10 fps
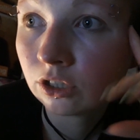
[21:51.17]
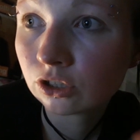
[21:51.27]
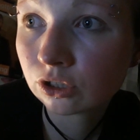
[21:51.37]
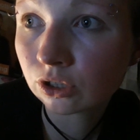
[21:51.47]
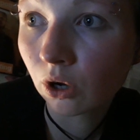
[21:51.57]

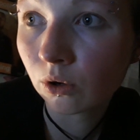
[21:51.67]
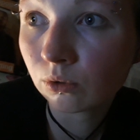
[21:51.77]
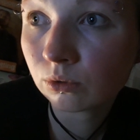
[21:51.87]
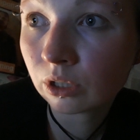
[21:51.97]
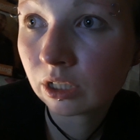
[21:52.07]

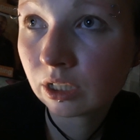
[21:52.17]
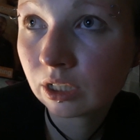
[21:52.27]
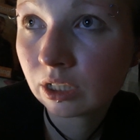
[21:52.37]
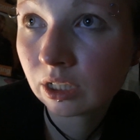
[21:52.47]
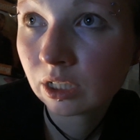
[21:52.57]
So
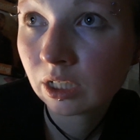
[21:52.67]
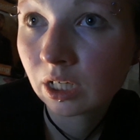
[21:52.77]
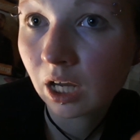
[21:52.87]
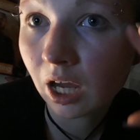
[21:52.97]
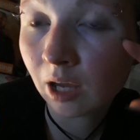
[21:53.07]

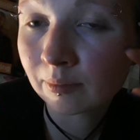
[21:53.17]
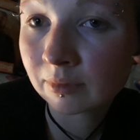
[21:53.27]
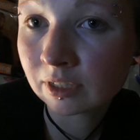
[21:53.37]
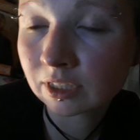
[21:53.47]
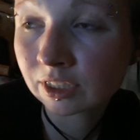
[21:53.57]
I'm
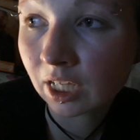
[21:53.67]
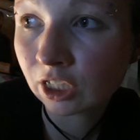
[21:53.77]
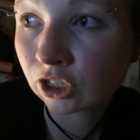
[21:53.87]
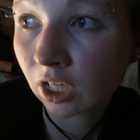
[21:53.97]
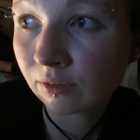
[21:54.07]
in the
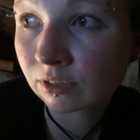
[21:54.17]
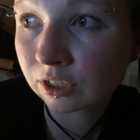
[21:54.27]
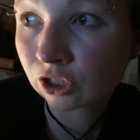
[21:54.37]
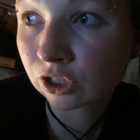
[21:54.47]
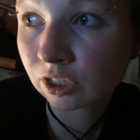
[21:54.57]
stage now, it's
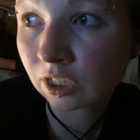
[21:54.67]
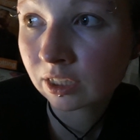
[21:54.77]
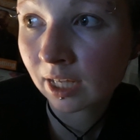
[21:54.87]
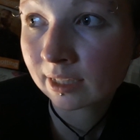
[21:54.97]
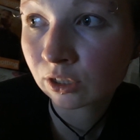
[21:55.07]
literally
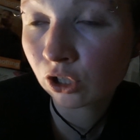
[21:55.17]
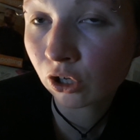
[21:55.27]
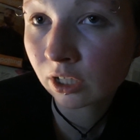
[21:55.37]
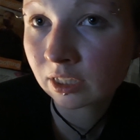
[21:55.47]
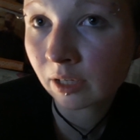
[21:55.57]
9
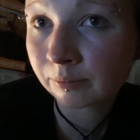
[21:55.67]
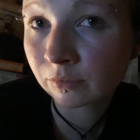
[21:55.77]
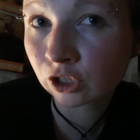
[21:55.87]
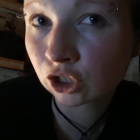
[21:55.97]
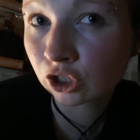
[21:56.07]
o'clock, and
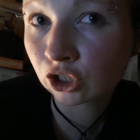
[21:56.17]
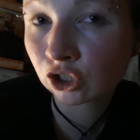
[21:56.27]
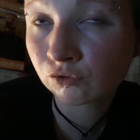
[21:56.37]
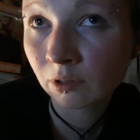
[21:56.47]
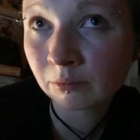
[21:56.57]
I'm literally
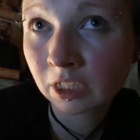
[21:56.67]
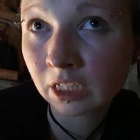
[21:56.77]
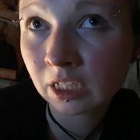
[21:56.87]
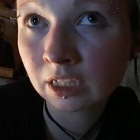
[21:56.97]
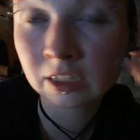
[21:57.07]
just
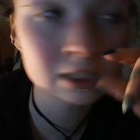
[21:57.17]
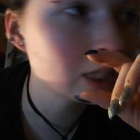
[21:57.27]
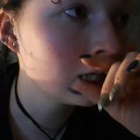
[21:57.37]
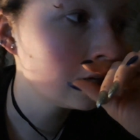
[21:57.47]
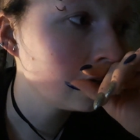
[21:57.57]
rumbling, and
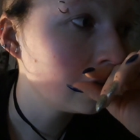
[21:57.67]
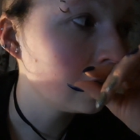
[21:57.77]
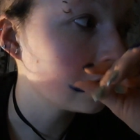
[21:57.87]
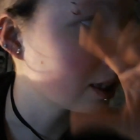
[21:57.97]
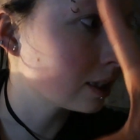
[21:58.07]

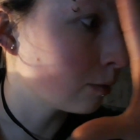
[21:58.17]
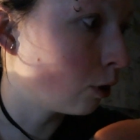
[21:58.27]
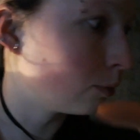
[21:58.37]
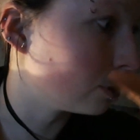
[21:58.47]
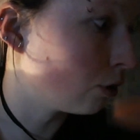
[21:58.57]
because I'm
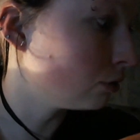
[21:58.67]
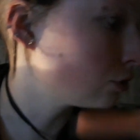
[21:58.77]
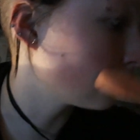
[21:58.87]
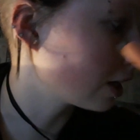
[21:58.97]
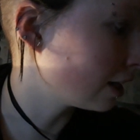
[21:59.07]
home alone,
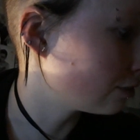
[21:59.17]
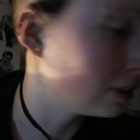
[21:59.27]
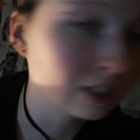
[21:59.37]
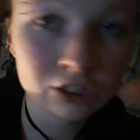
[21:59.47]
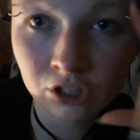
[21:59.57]
so I can't
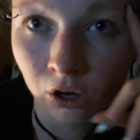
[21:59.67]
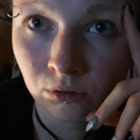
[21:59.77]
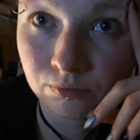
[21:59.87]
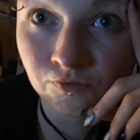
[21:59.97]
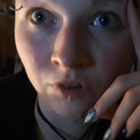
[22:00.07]
really,
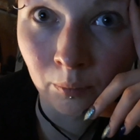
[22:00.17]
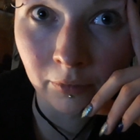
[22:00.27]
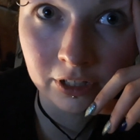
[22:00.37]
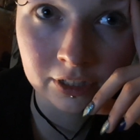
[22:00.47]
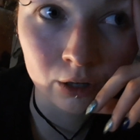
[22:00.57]

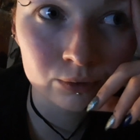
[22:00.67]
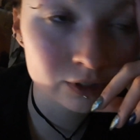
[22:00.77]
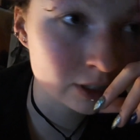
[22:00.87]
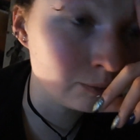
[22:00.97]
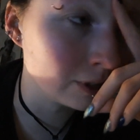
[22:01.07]
rumble it out
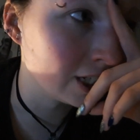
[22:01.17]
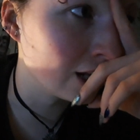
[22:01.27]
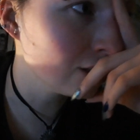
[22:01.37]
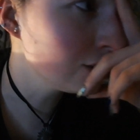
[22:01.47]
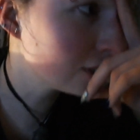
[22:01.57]
with anybody
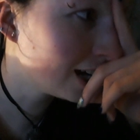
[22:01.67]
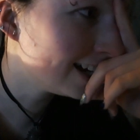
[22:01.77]
else.